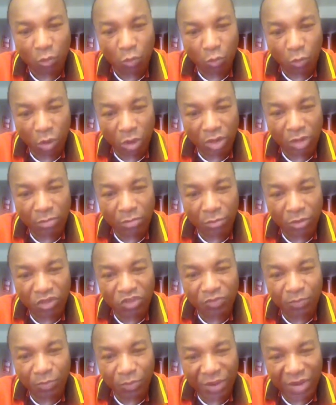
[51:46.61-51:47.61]
one
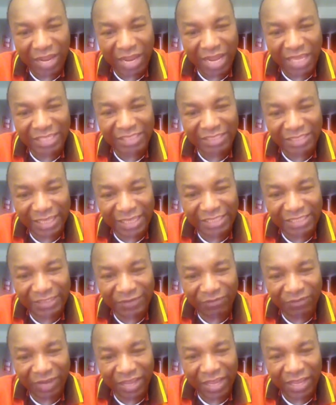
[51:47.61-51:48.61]
must pray
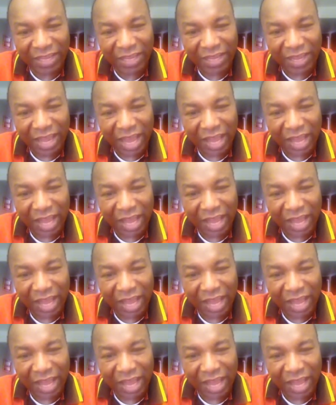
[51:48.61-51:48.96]
extensively